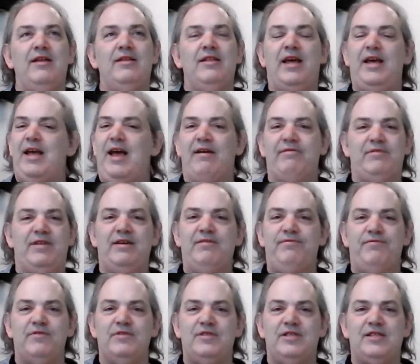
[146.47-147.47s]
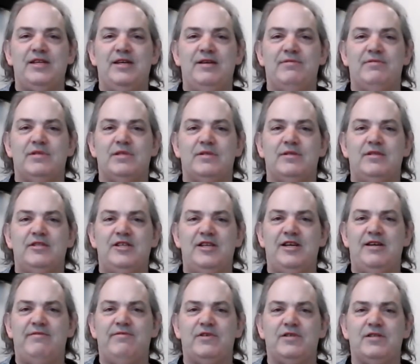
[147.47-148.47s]
they have different serv-
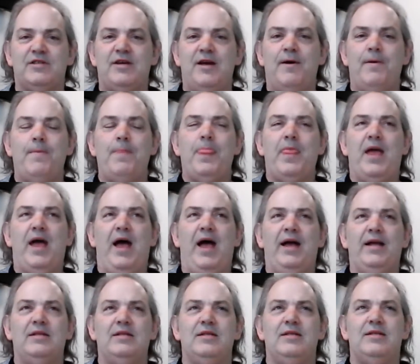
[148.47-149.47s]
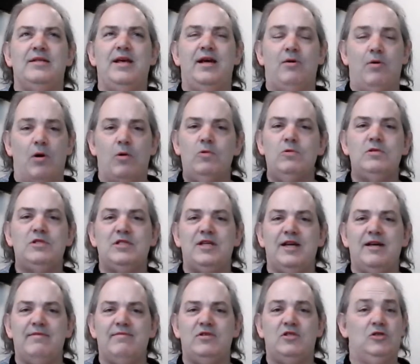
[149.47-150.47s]
servers, and their old
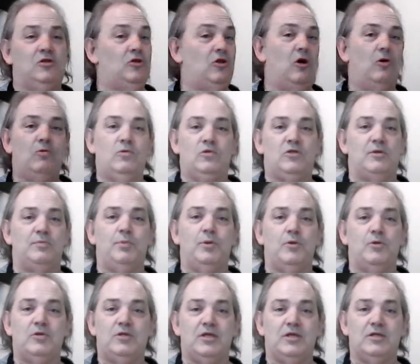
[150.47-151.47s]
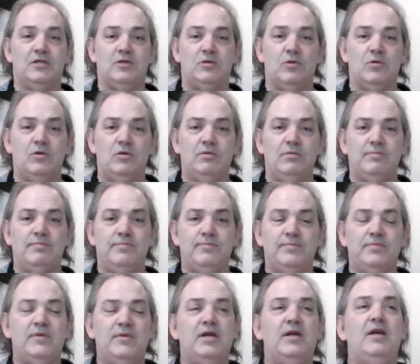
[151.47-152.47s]
servers don't support it at all.
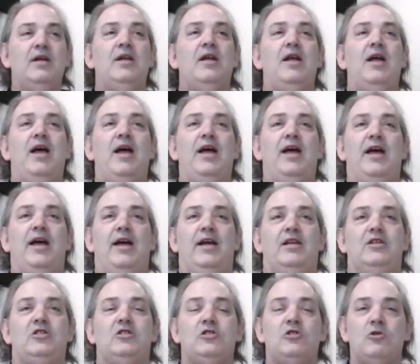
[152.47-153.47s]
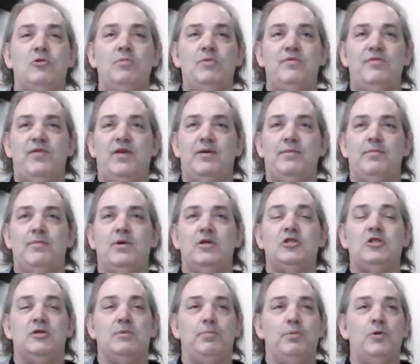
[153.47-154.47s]
Uh, some of them
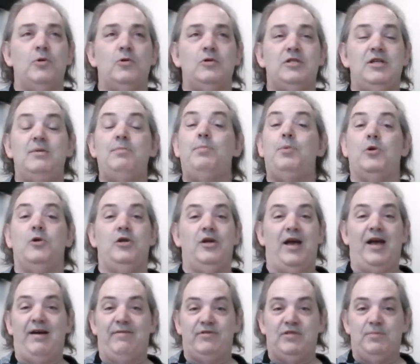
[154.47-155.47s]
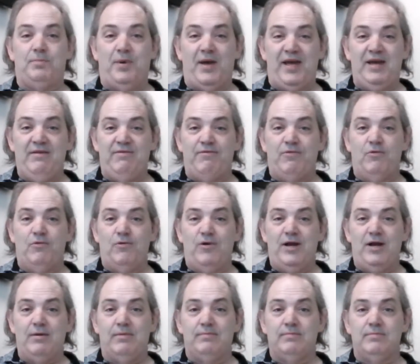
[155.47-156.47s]
support it, but you have to pay for
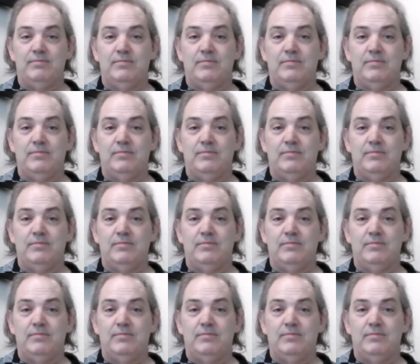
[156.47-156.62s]
it